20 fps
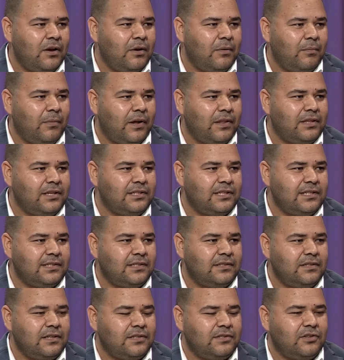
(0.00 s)
But this
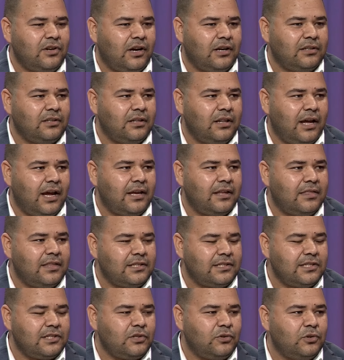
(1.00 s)
is started like,
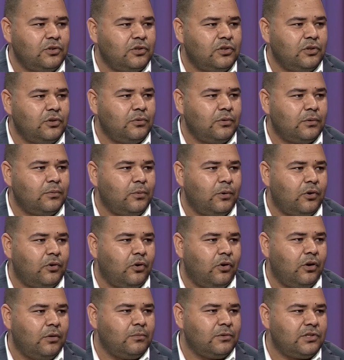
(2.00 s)
this is continued for
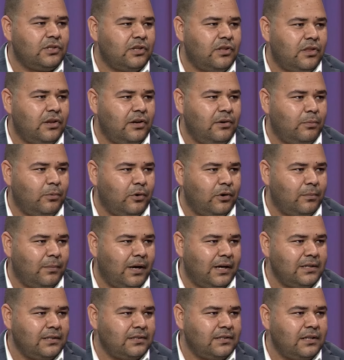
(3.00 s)
almost three, four
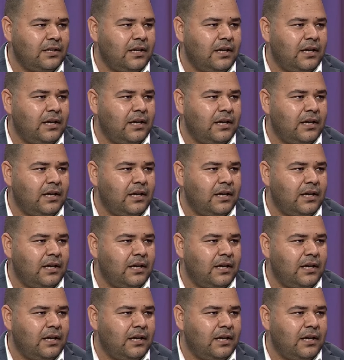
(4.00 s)
months.